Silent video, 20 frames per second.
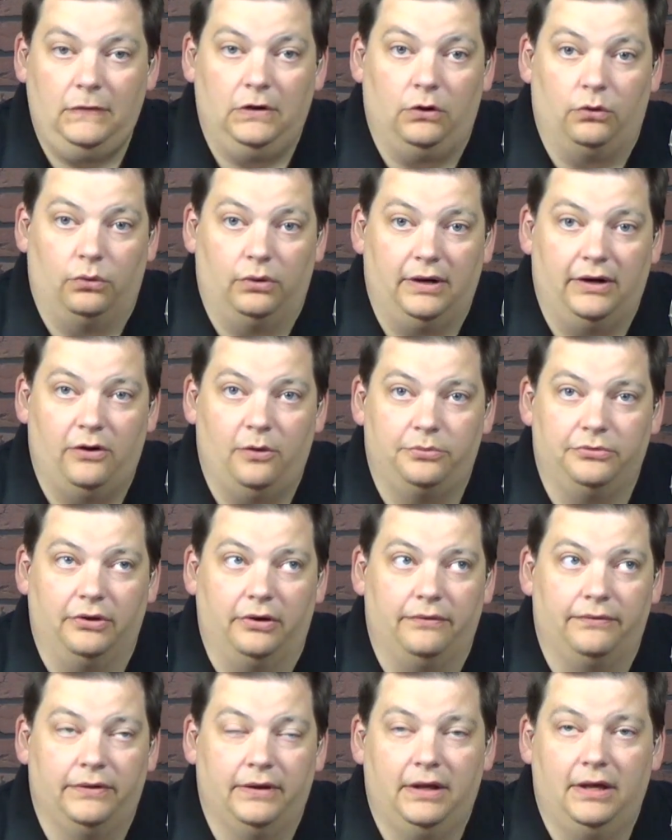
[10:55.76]
or I hope
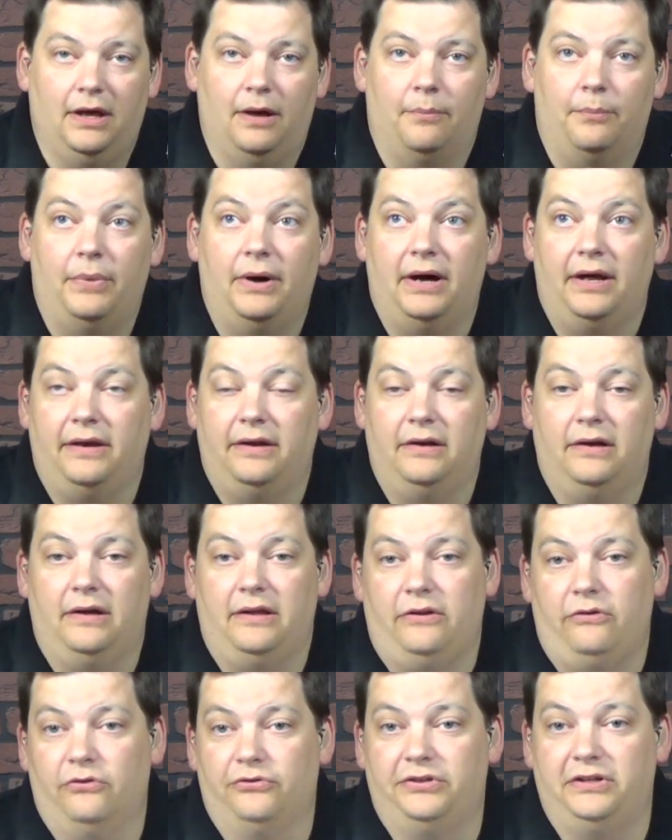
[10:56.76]
so. But
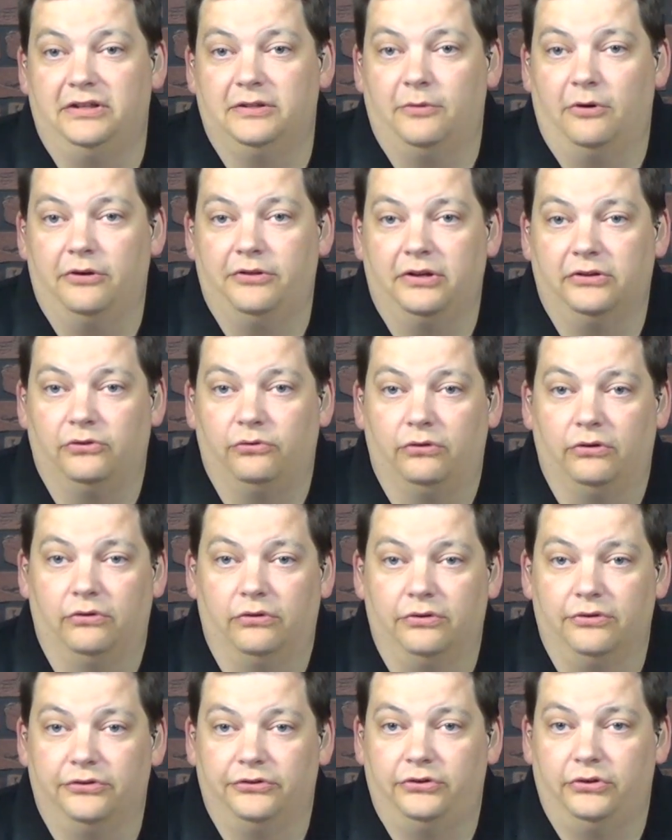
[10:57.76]
you'll see some other things going
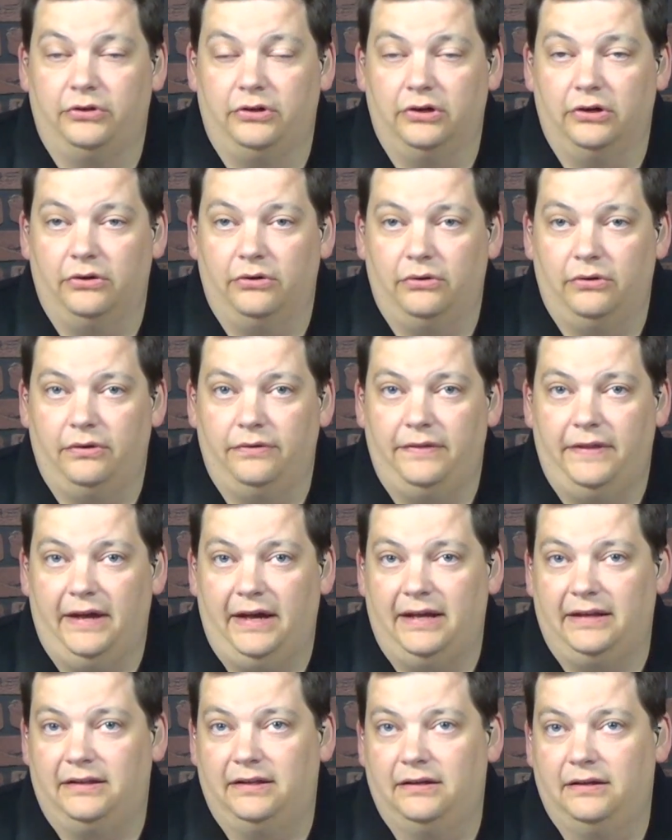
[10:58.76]
on in the studio
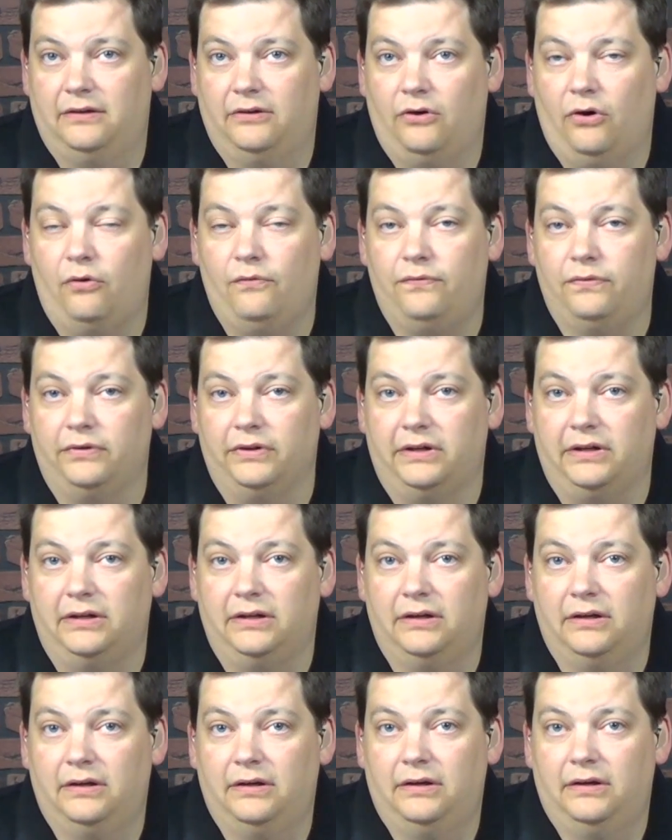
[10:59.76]
that
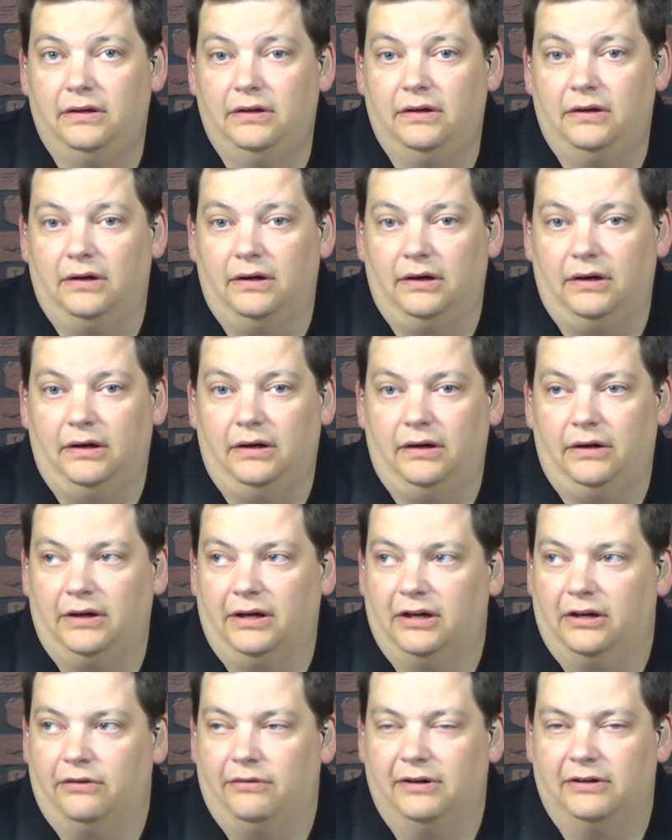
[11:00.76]
hopefully I'll
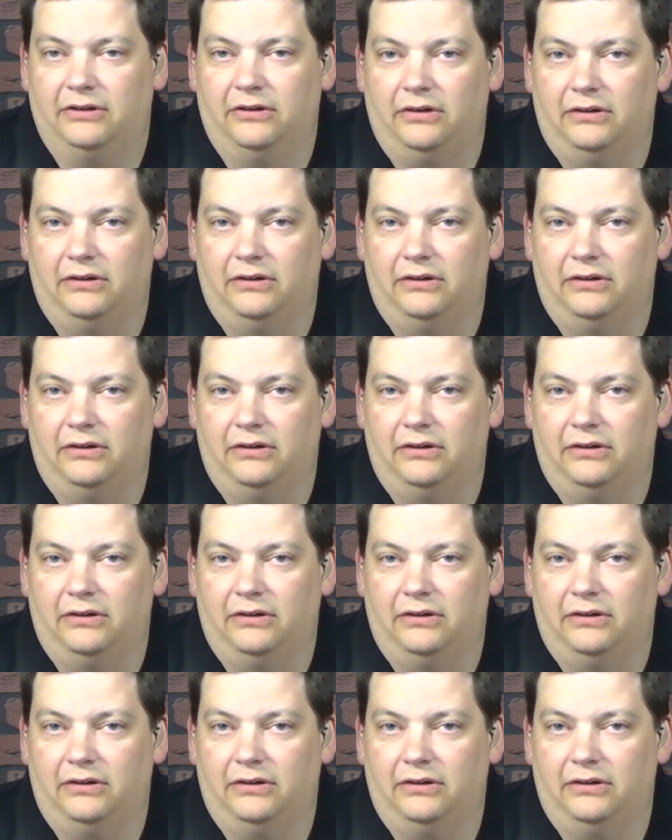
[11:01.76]
get corrected